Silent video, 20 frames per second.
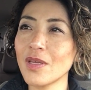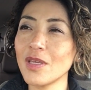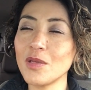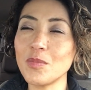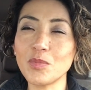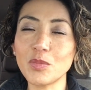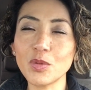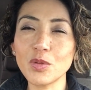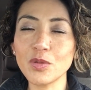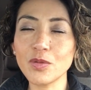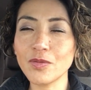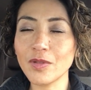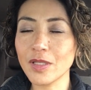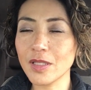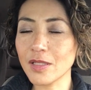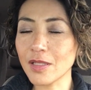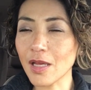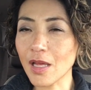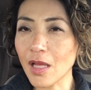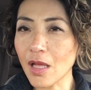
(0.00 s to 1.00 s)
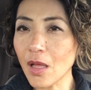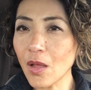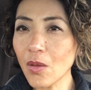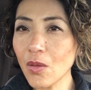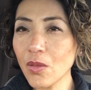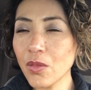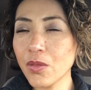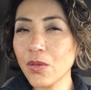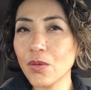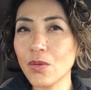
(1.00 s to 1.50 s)
improving the
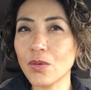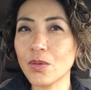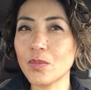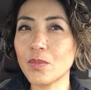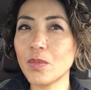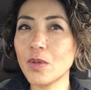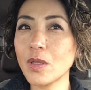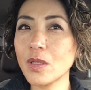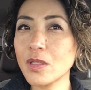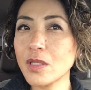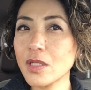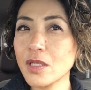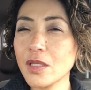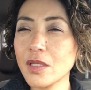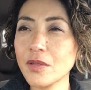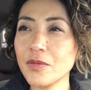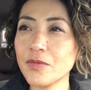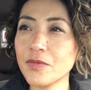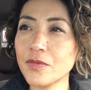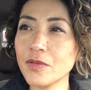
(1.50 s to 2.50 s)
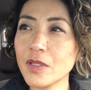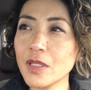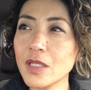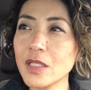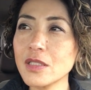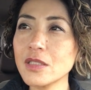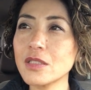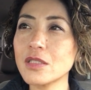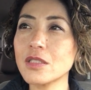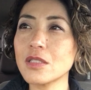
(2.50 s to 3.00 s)
health or body
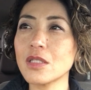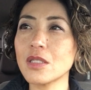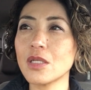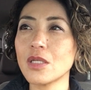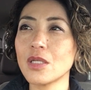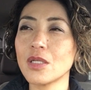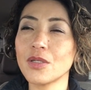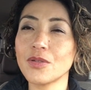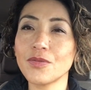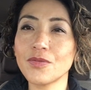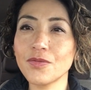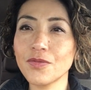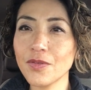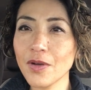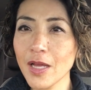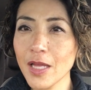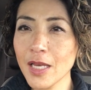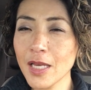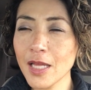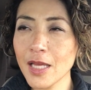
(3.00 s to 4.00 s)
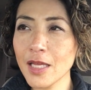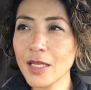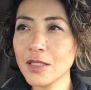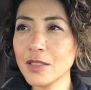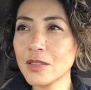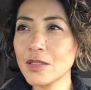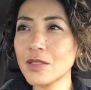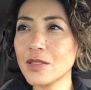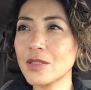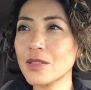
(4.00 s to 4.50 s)
fit,
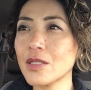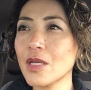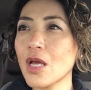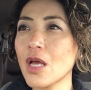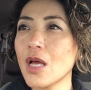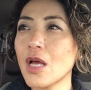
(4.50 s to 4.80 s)
finance,